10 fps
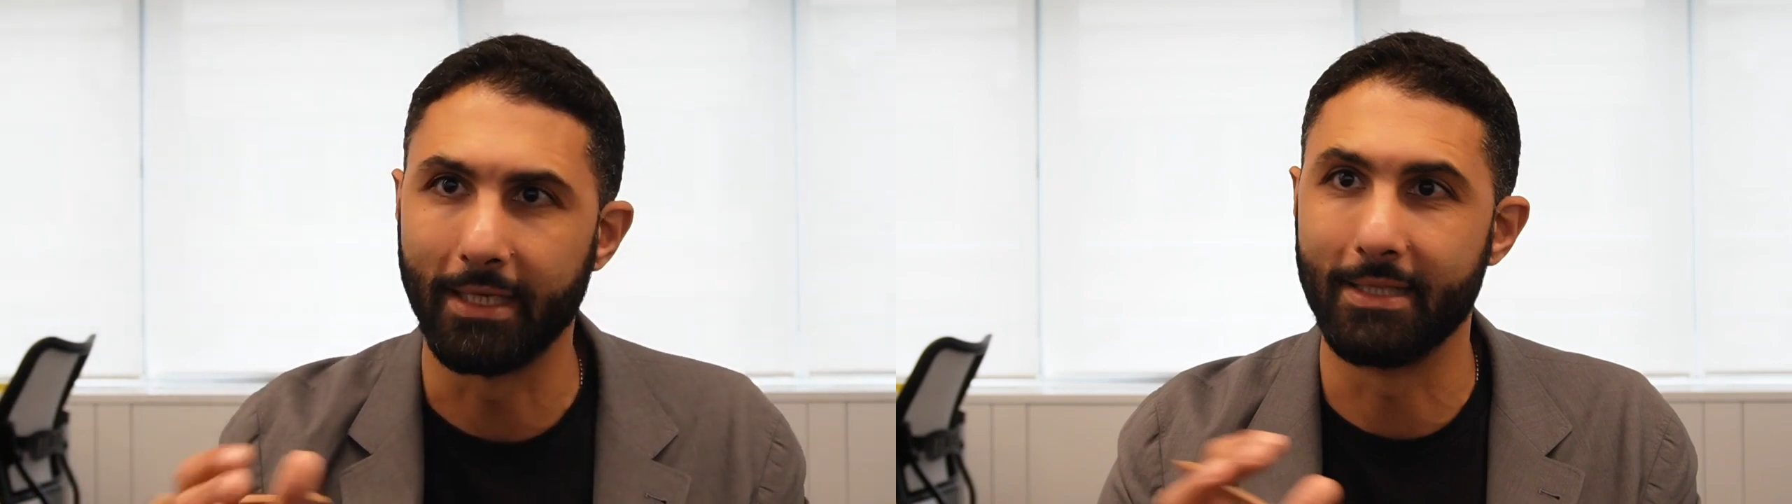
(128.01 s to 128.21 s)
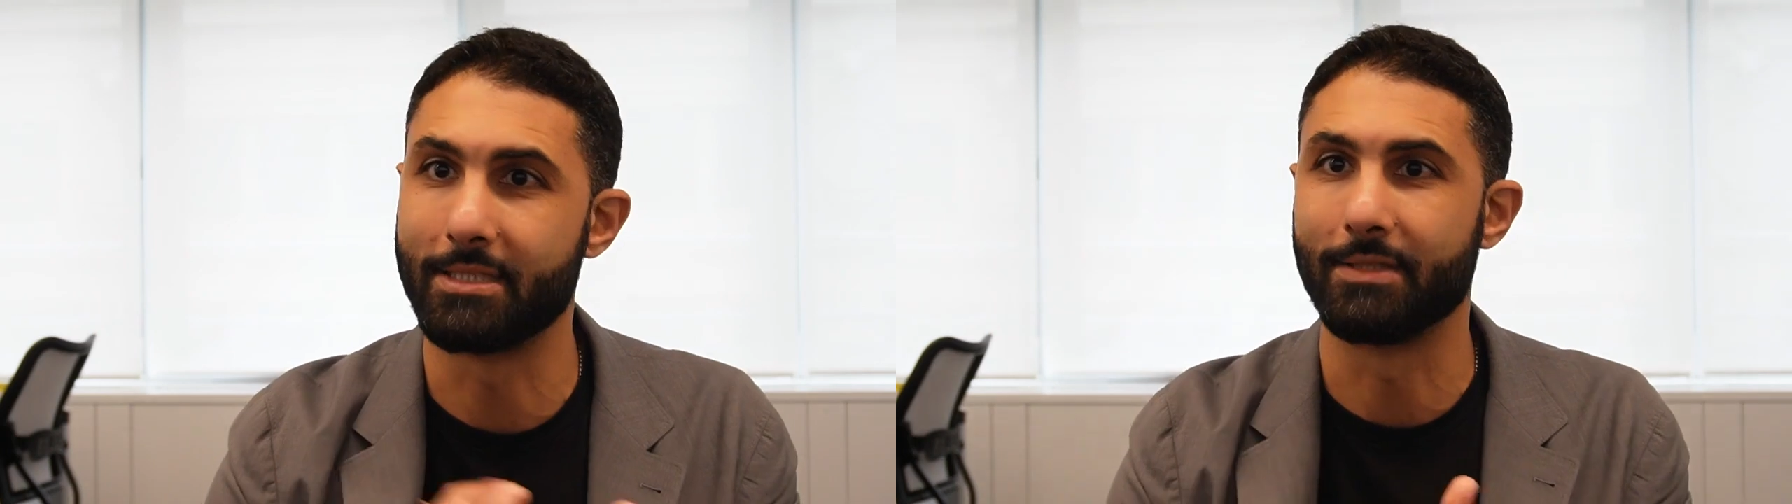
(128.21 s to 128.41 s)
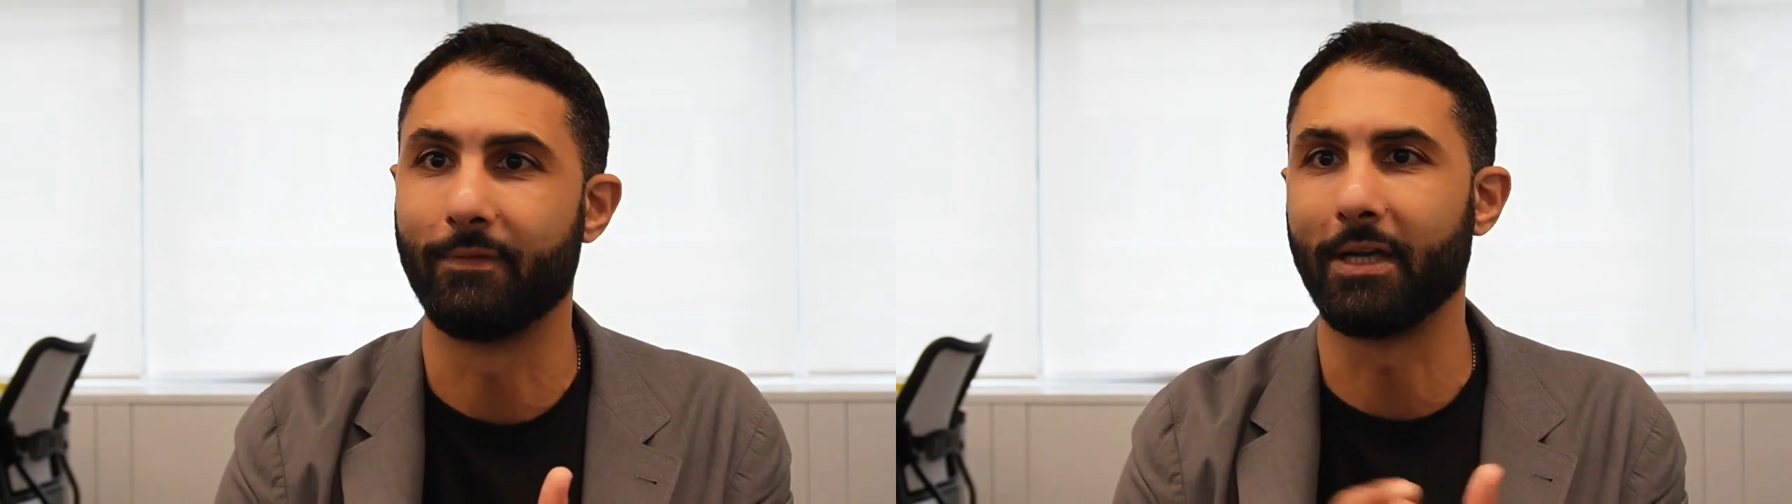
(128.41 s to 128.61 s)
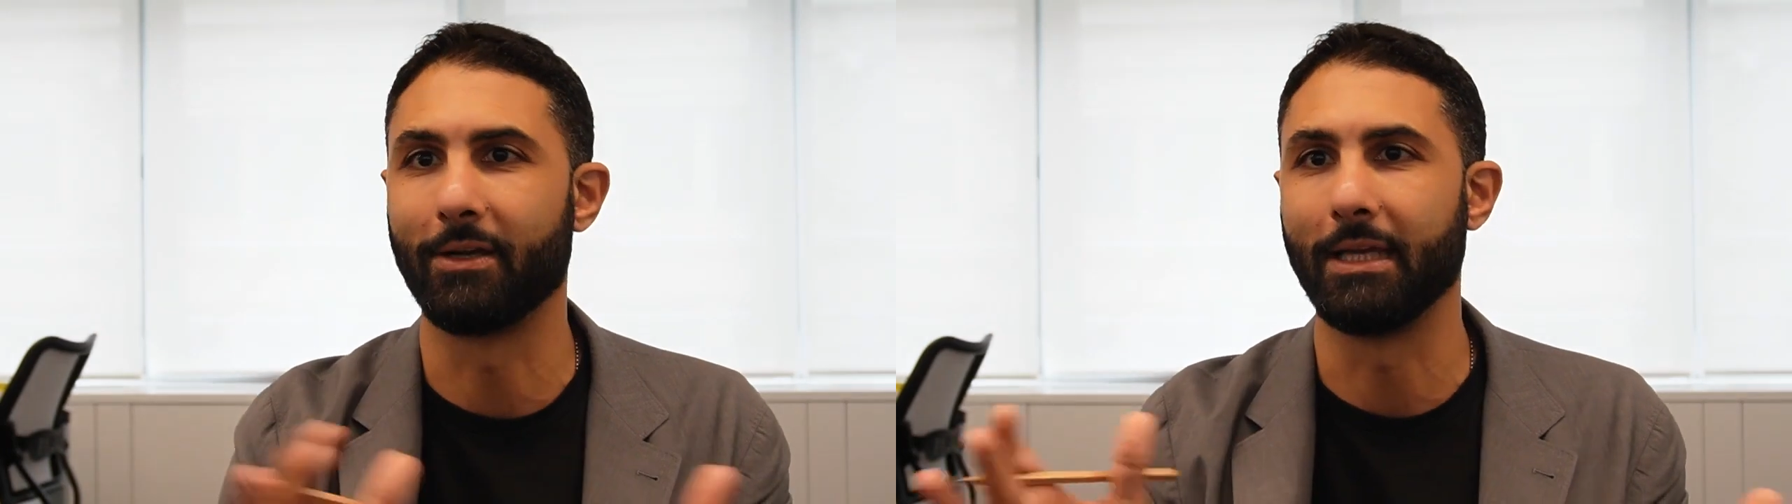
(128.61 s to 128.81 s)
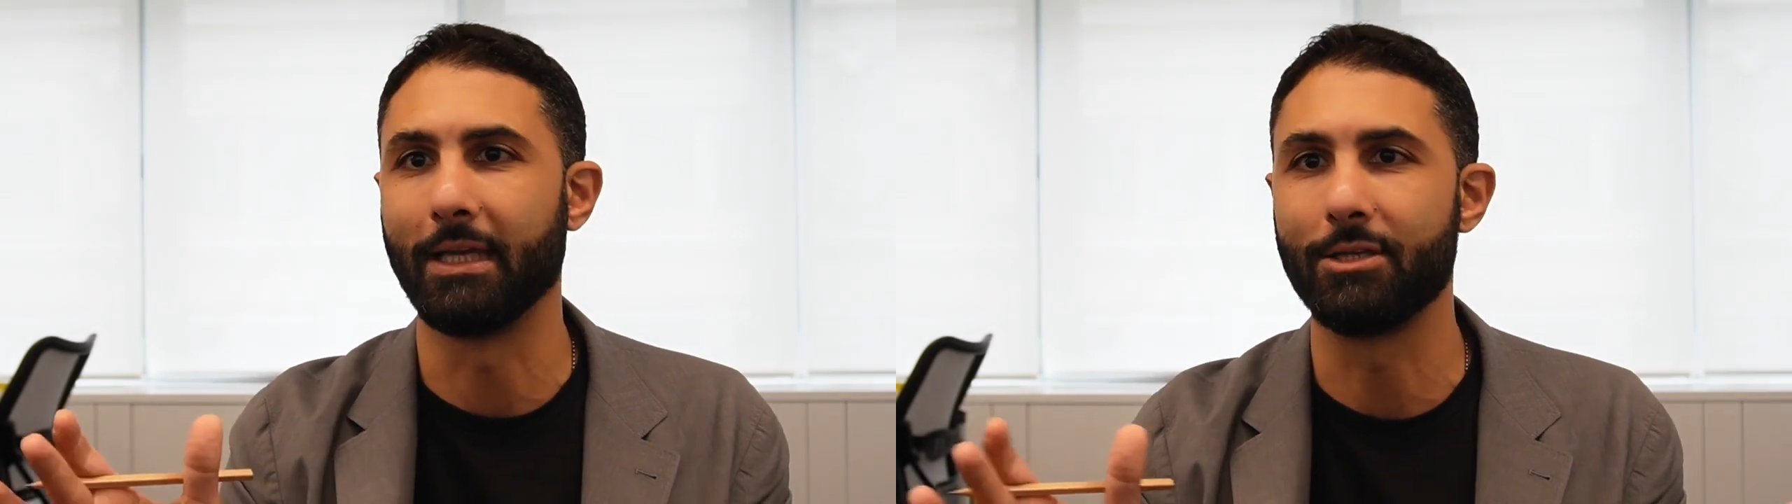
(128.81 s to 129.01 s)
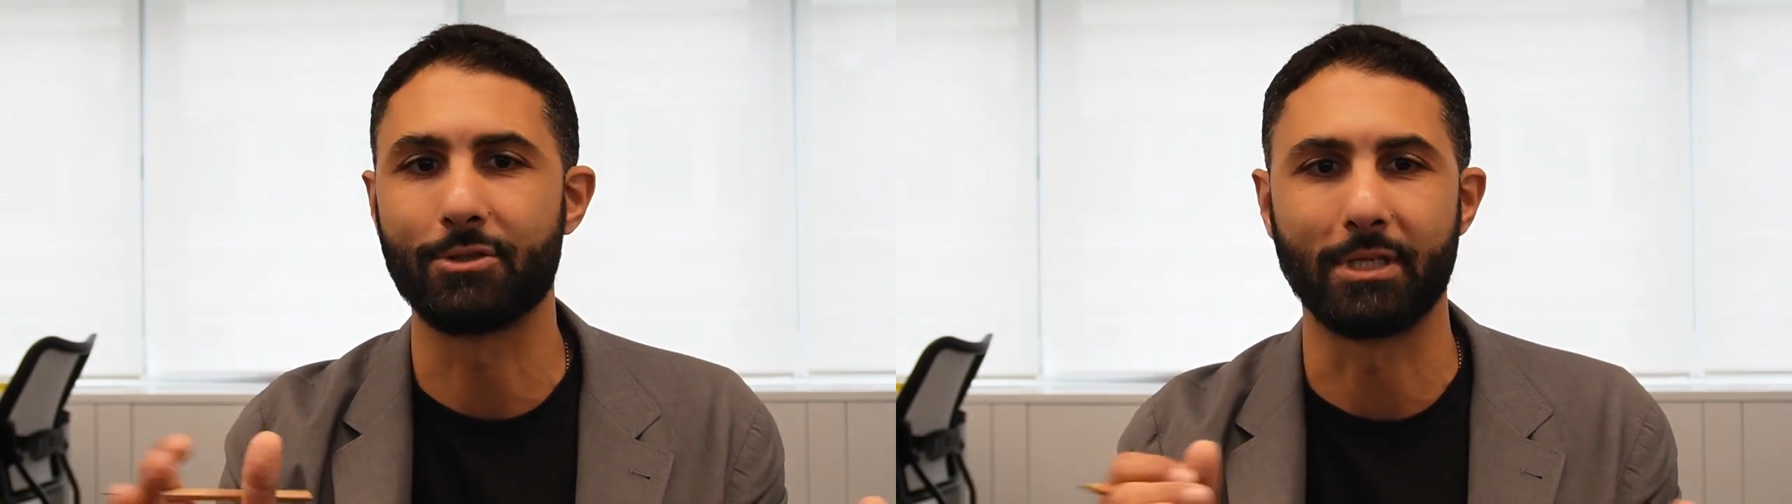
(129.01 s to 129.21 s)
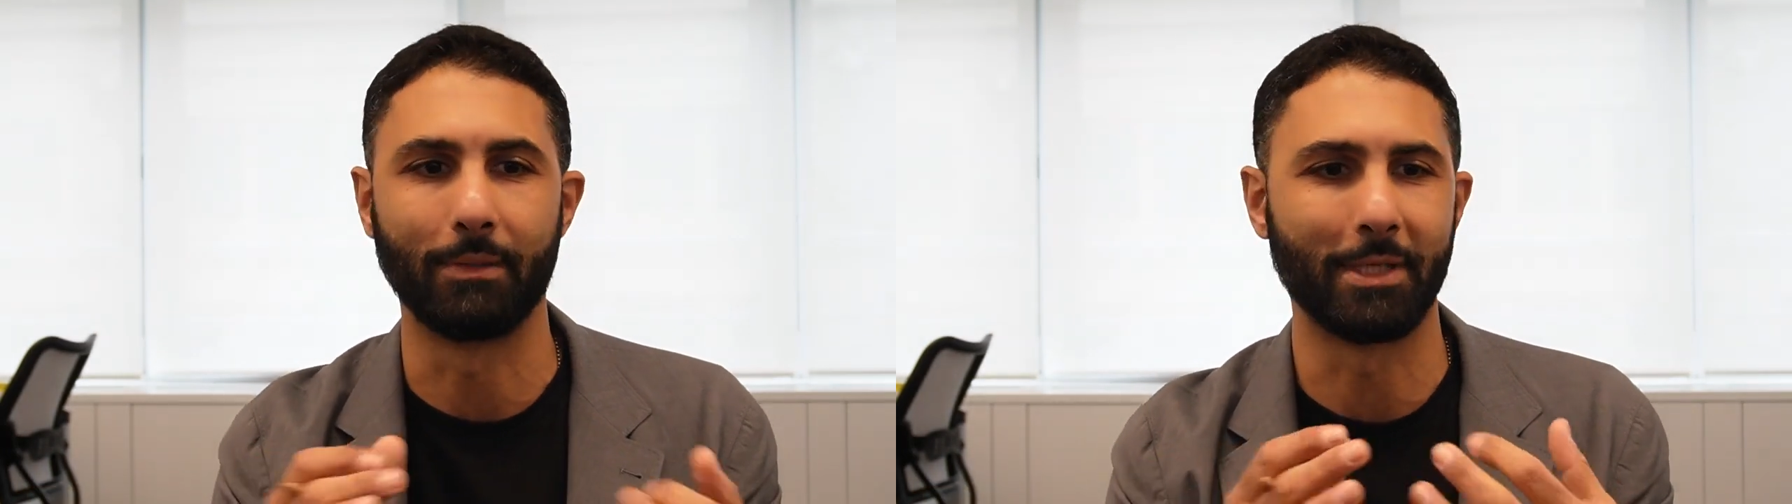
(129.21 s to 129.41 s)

And this is very interesting